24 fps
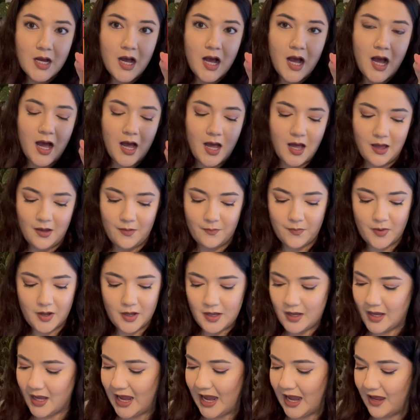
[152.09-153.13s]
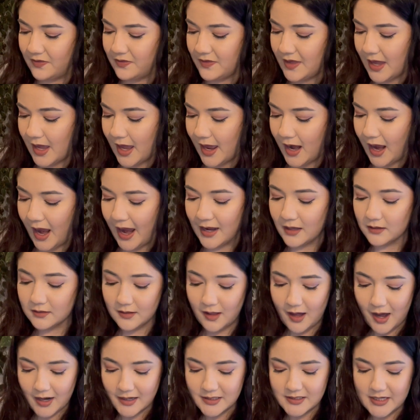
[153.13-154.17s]
and then a
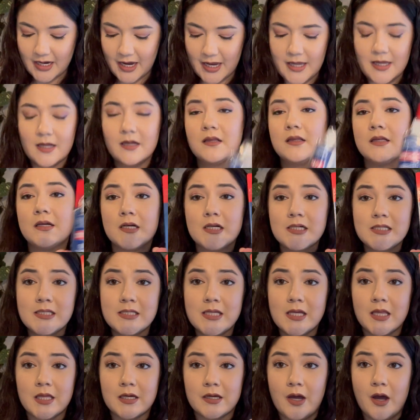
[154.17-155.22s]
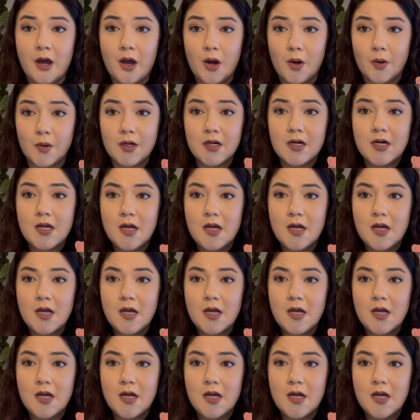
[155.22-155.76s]
Loctite Clear Silicone.